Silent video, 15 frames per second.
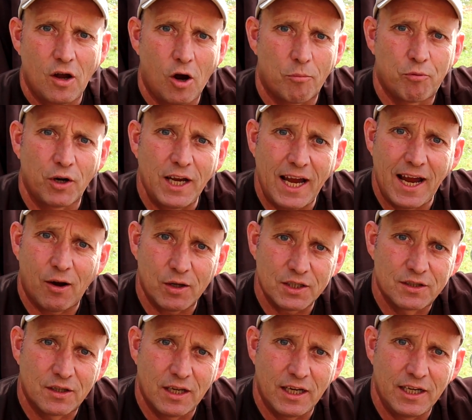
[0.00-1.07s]
I'll bring it out
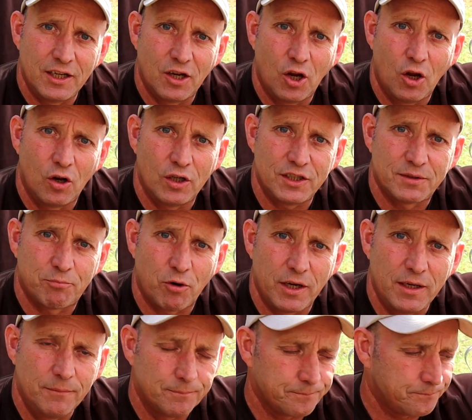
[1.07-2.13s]
in early spring